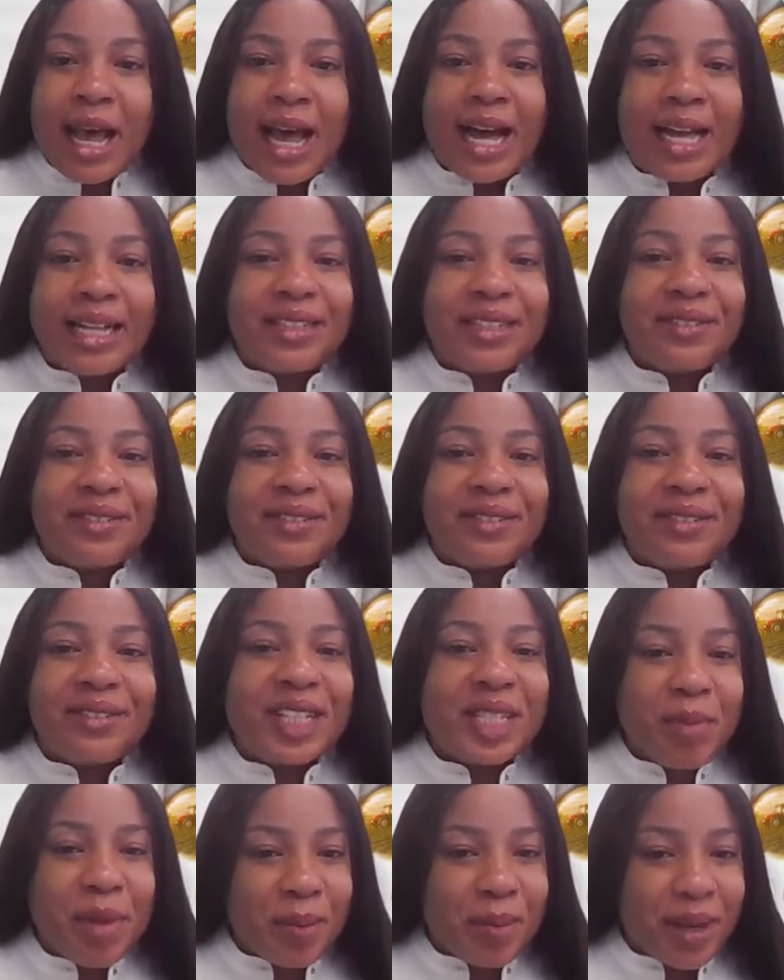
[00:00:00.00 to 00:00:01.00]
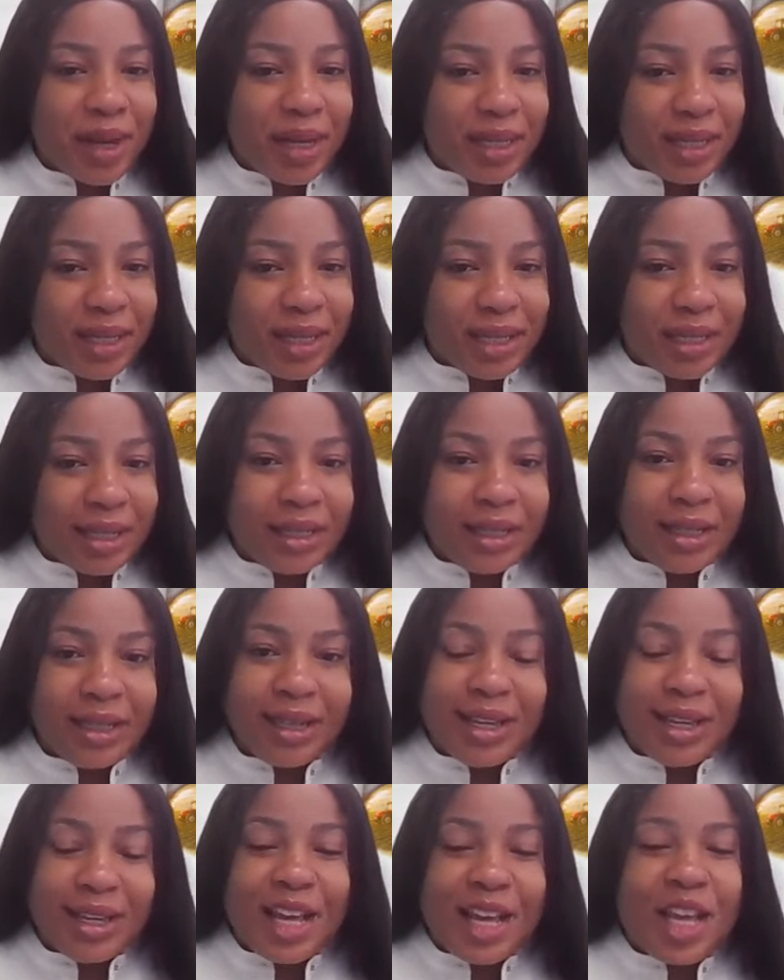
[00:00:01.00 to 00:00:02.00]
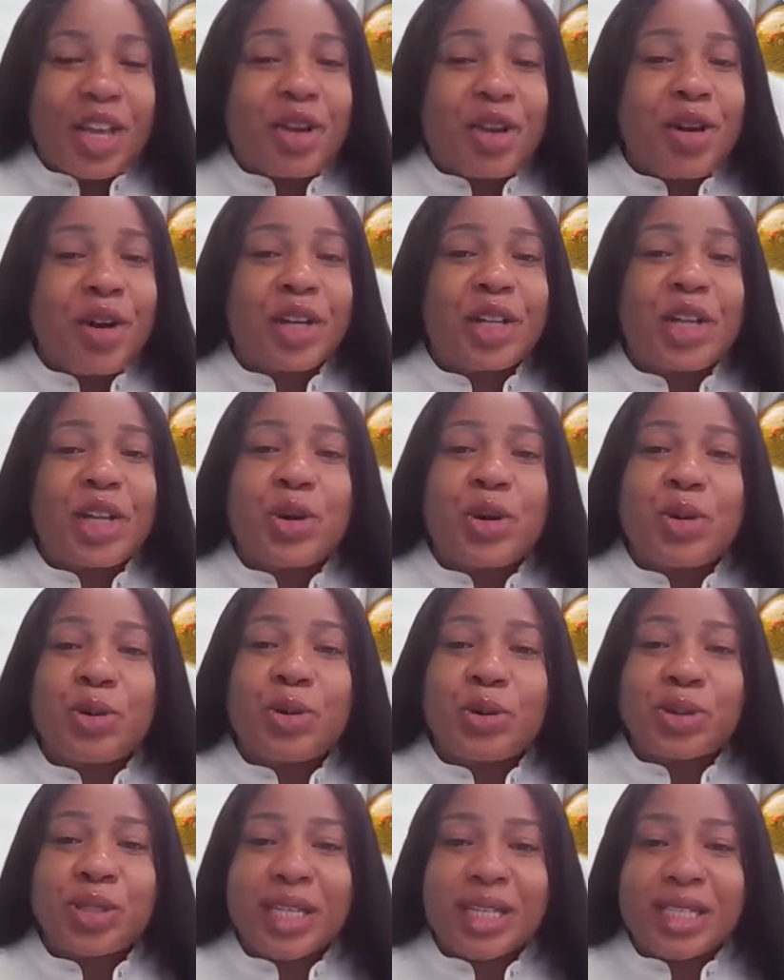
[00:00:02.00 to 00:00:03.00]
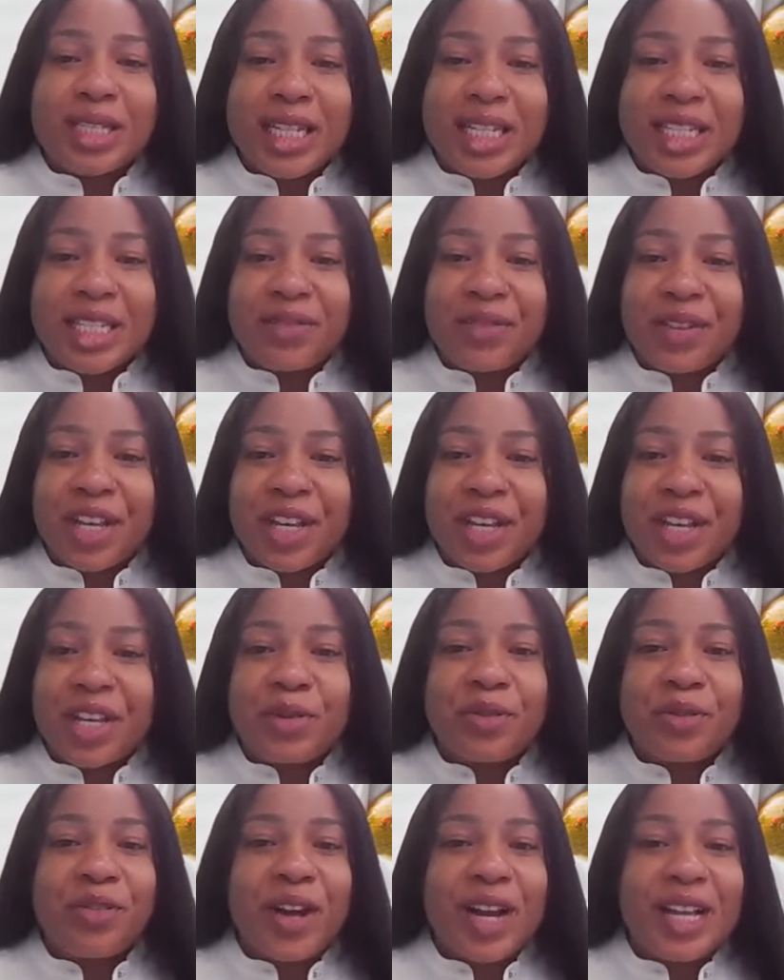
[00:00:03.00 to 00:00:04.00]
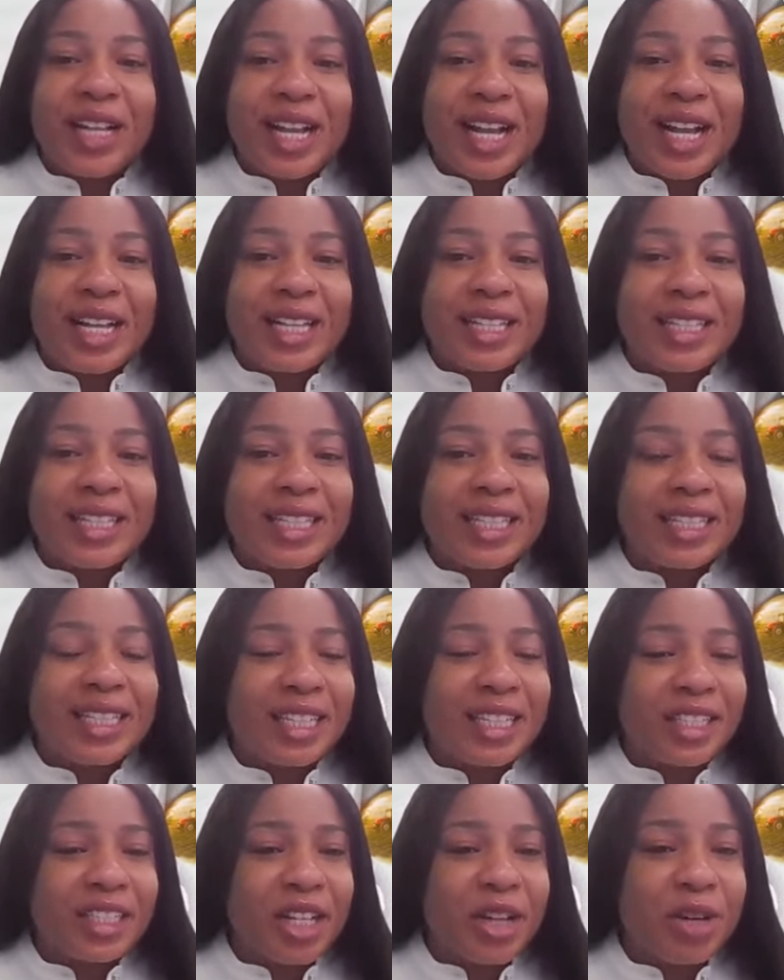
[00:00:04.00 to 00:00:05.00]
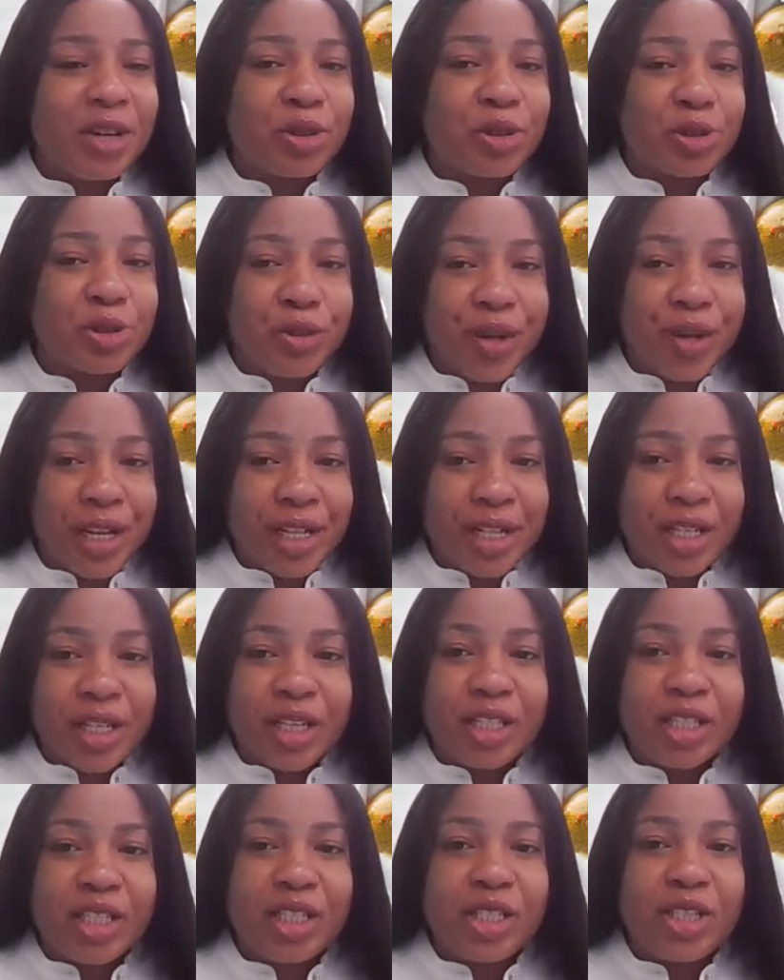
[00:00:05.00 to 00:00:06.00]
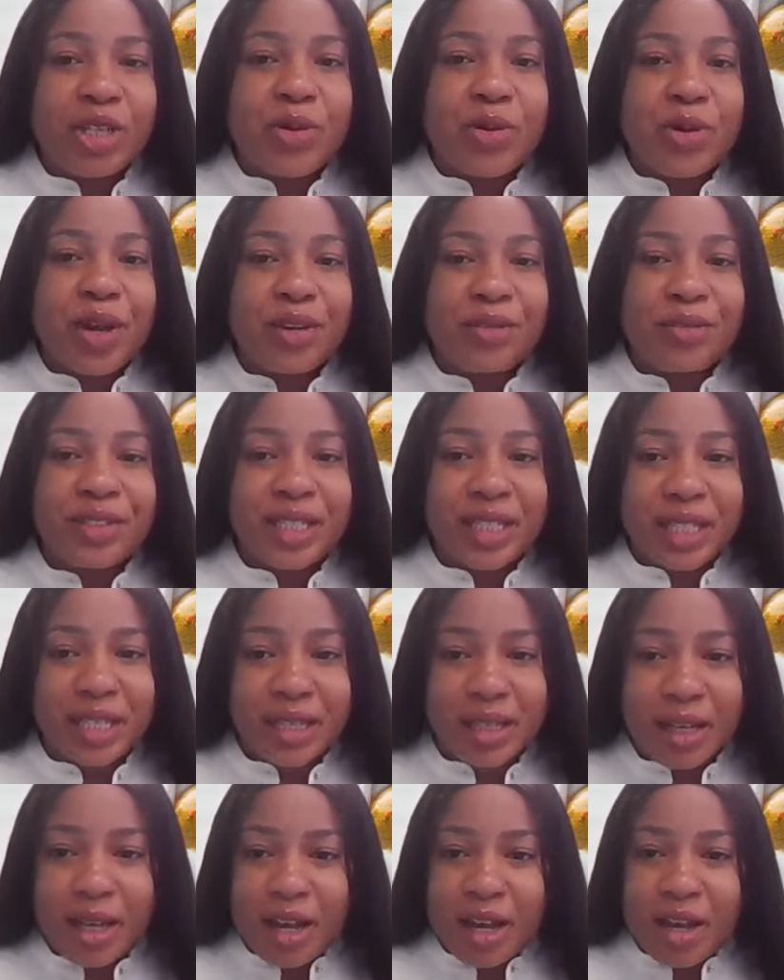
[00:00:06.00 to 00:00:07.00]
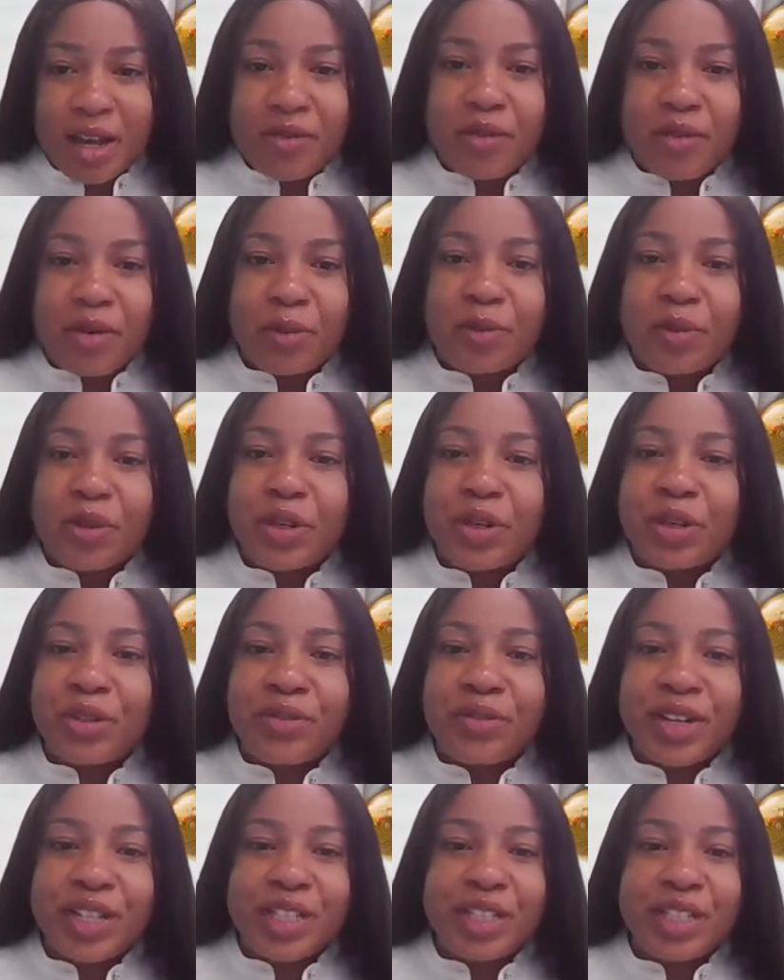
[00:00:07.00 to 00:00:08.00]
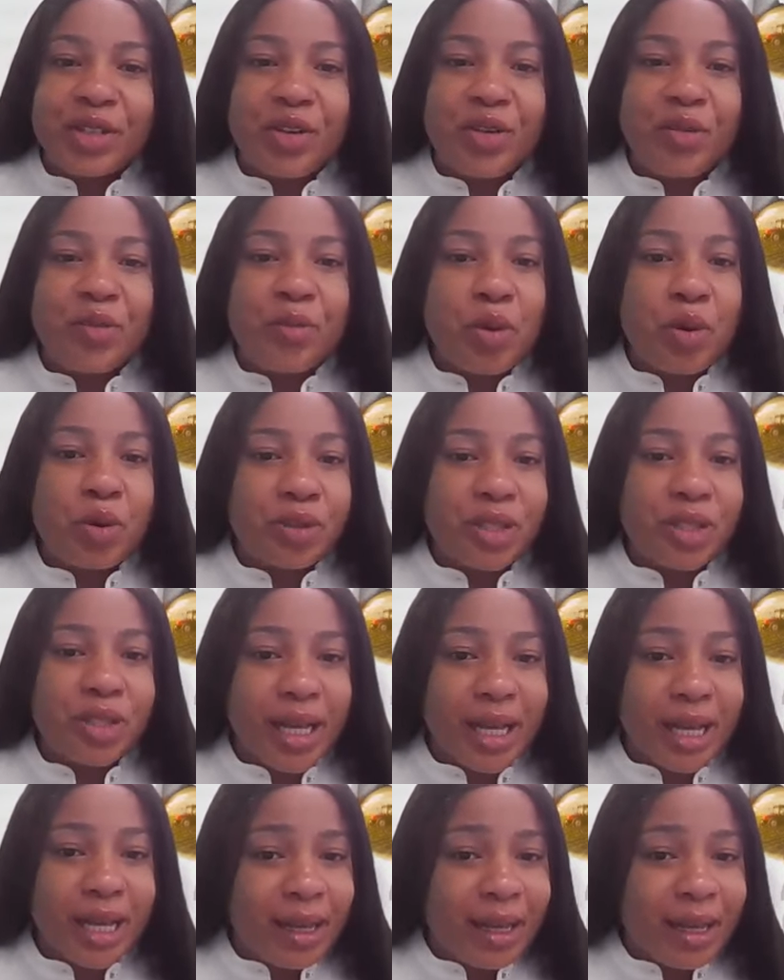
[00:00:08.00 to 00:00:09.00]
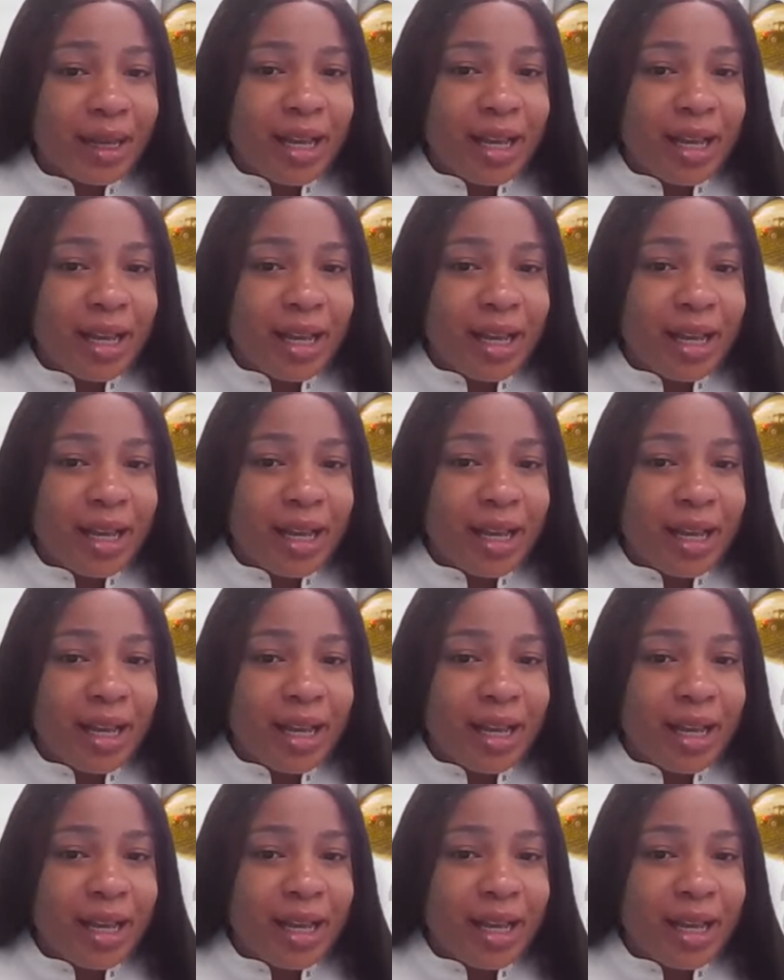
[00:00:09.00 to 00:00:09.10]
and investment banking. He currently holds a Certificate of Finance in International Trade, COFT, from the University of Malta.